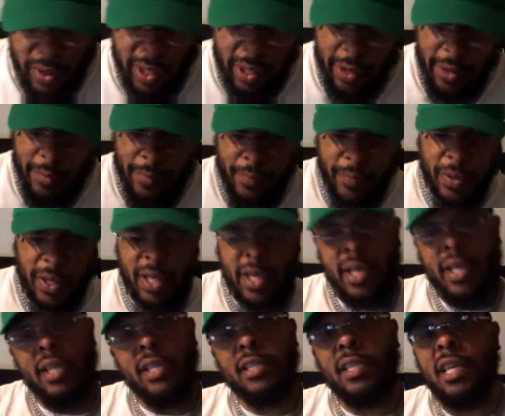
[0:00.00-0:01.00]
there.
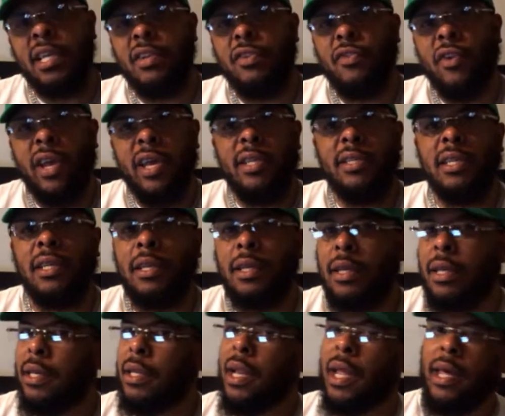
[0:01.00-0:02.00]
It's getting crazy.
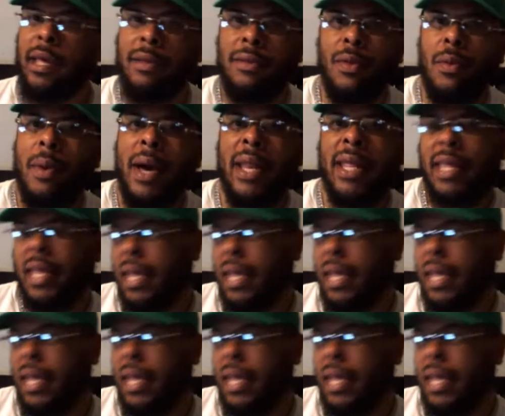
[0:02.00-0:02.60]
And like nobody